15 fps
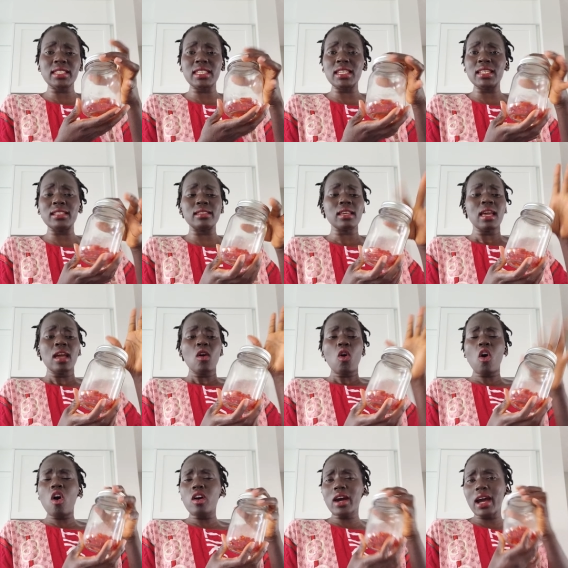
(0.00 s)
seeds
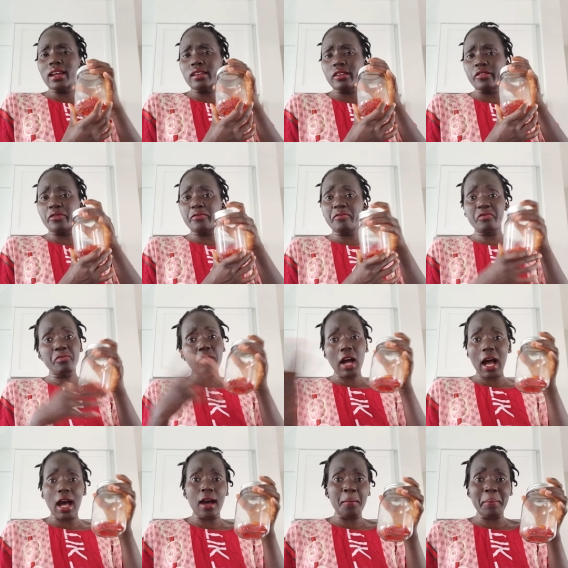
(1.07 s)
all kind of
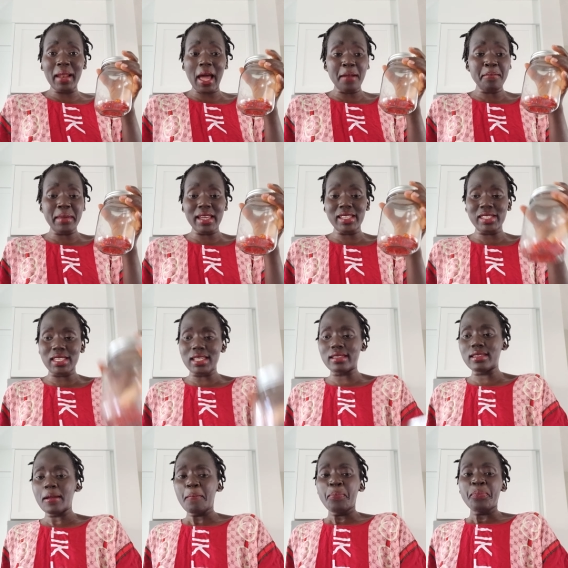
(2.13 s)
uh, plant-based
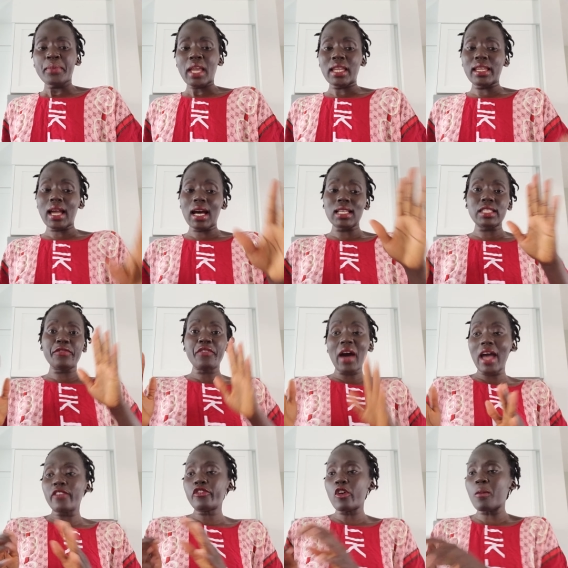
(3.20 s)
seeds and it has
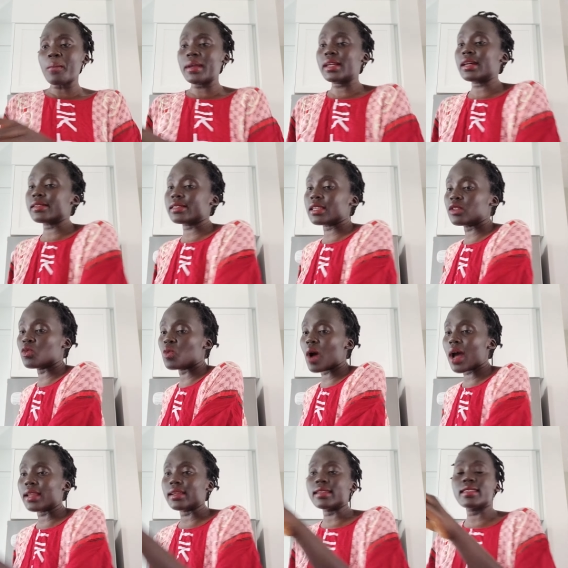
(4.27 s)
five omegas in
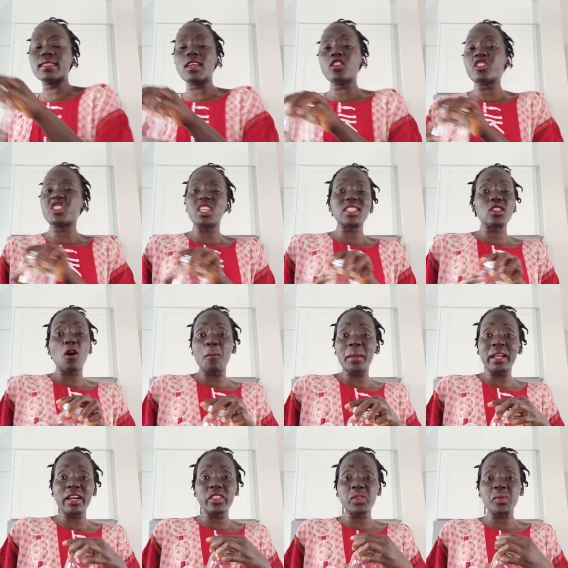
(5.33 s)
one instead of just
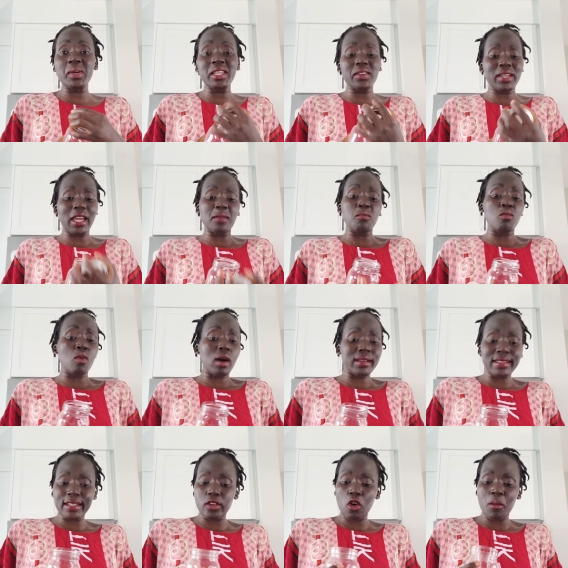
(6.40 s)
omega 3 you get more
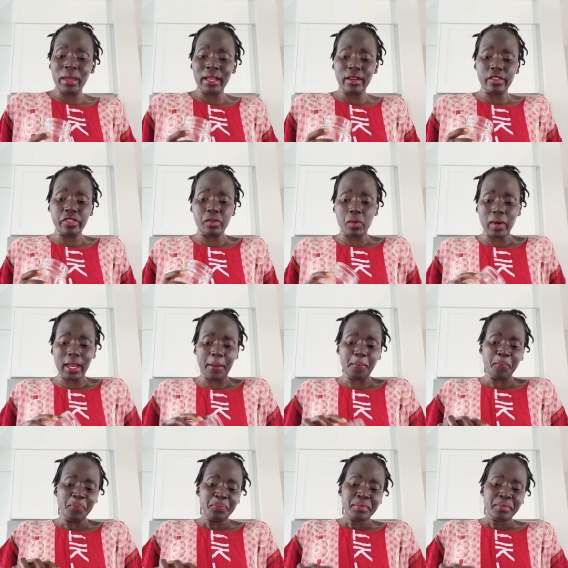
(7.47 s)
than omega 3